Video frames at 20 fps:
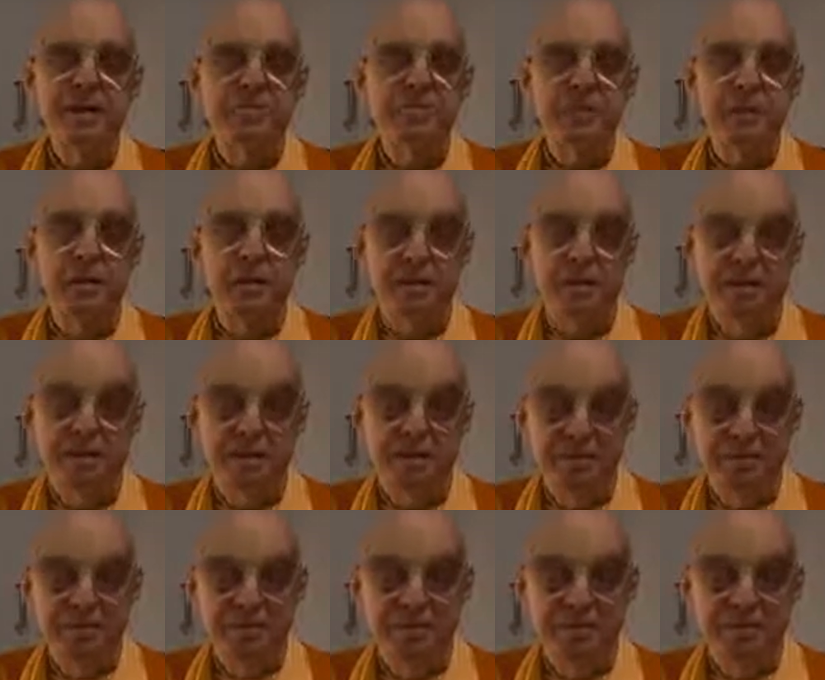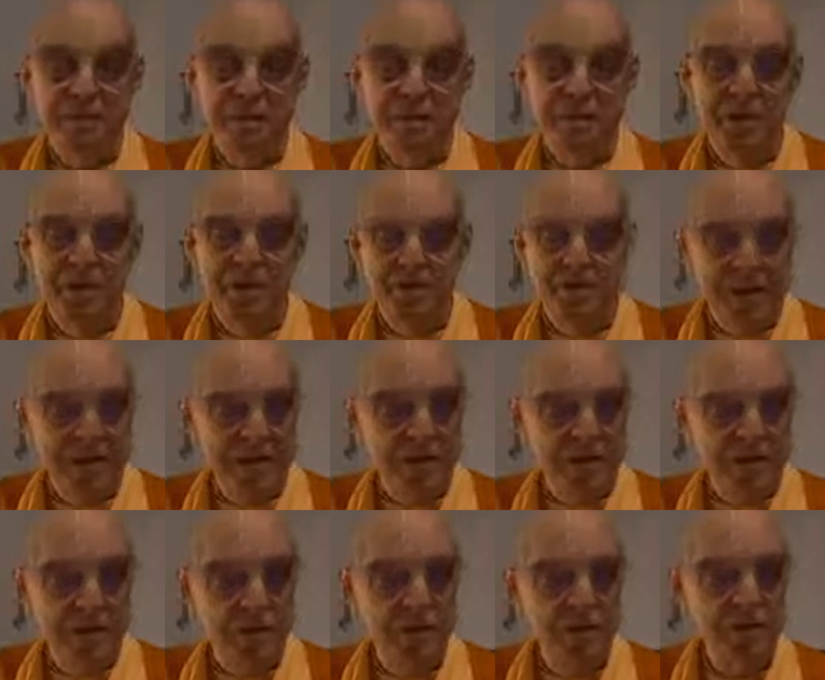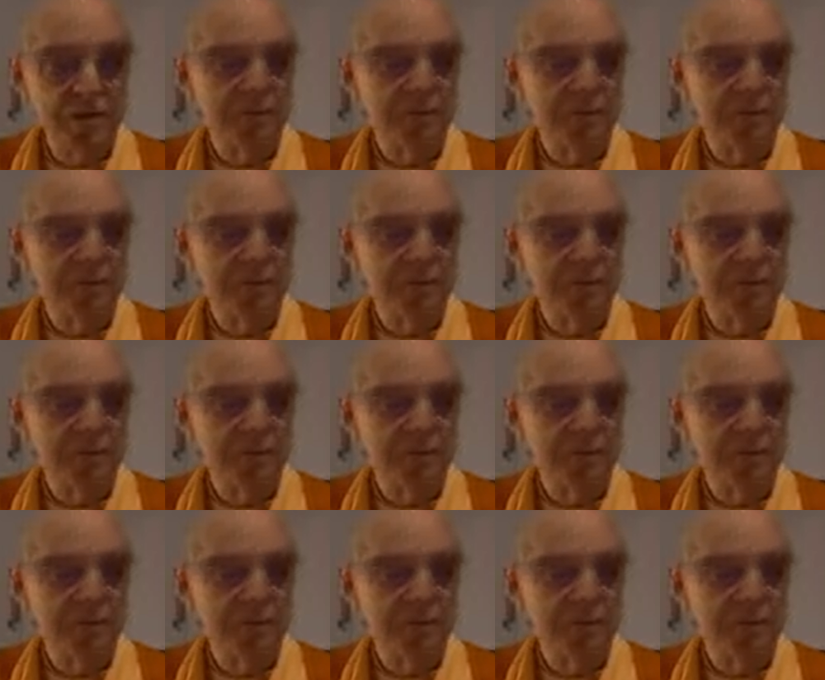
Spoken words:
joy, inviting all the